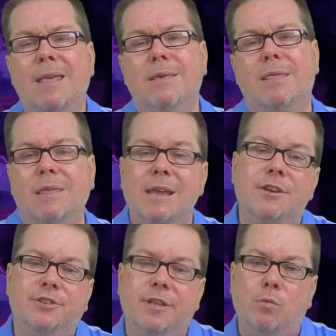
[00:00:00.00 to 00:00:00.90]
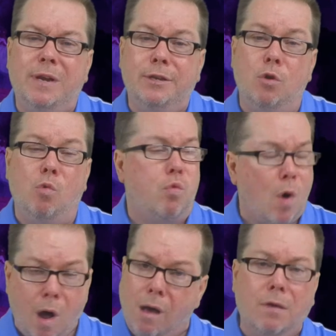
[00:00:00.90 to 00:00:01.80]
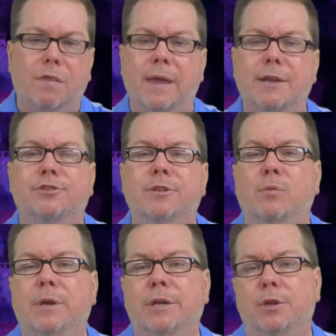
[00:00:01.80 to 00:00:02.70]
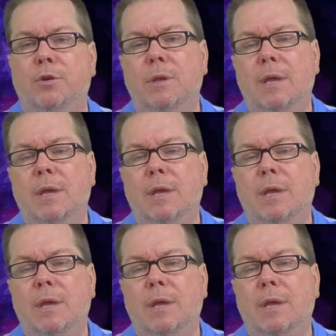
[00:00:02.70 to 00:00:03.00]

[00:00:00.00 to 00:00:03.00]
the things that we do, wrong things that we do,